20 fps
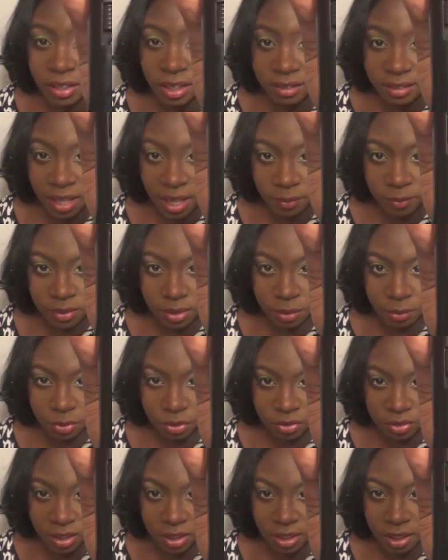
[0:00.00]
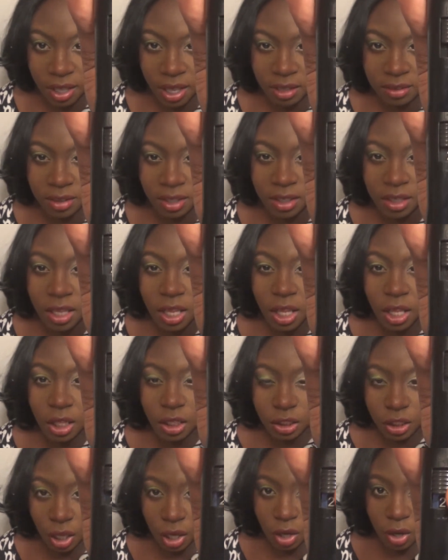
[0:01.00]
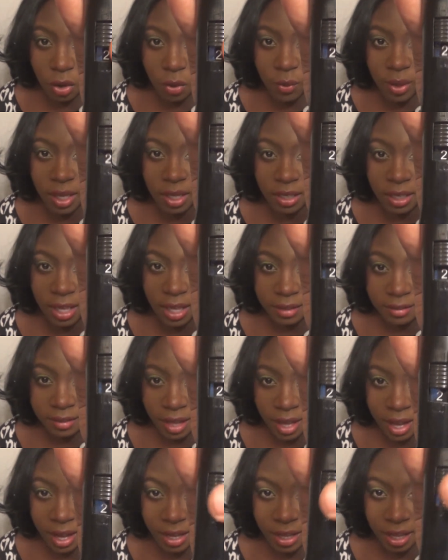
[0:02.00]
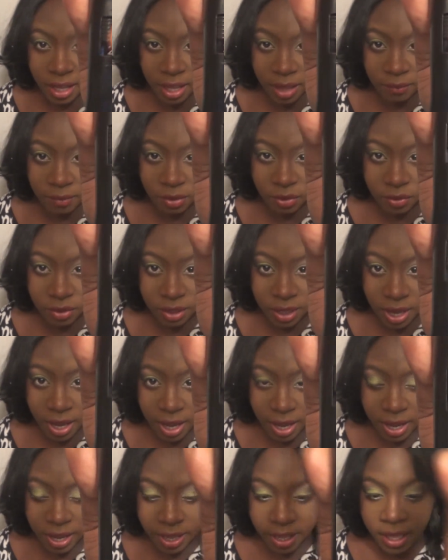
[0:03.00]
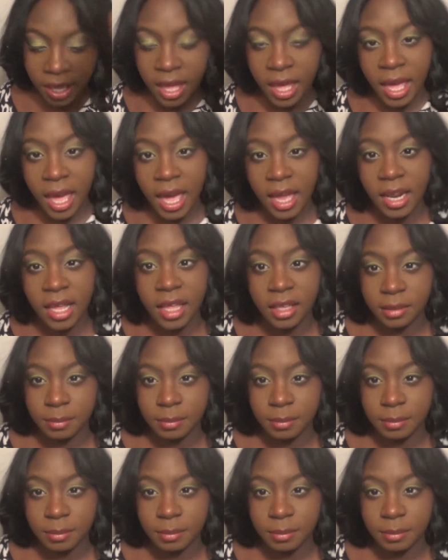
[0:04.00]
it does have a temperature setting. It has a low and it has high. I have it on high, and it